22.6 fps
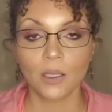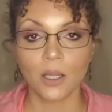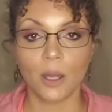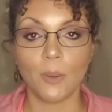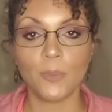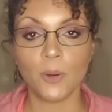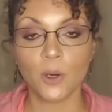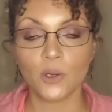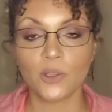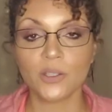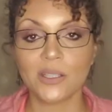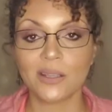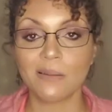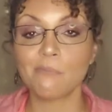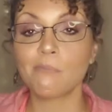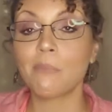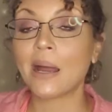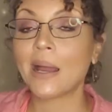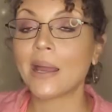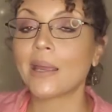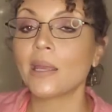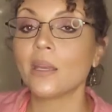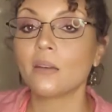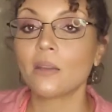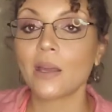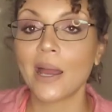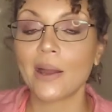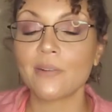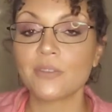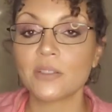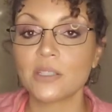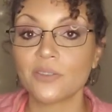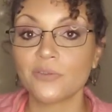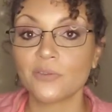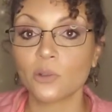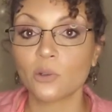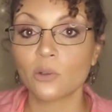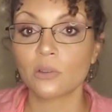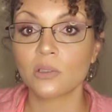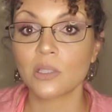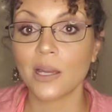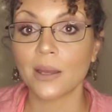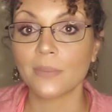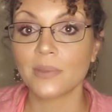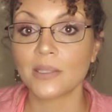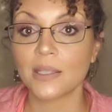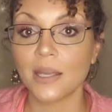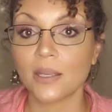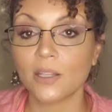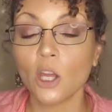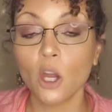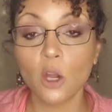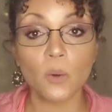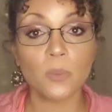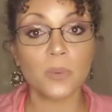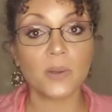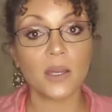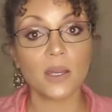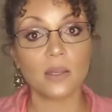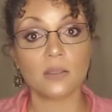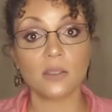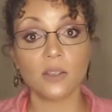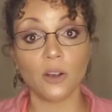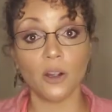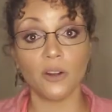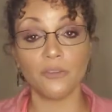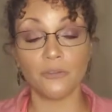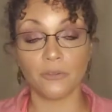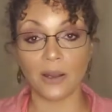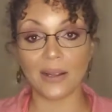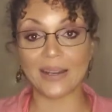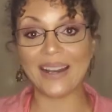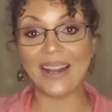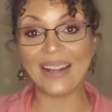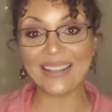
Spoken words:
That person might have a difficult time saying no because they're afraid,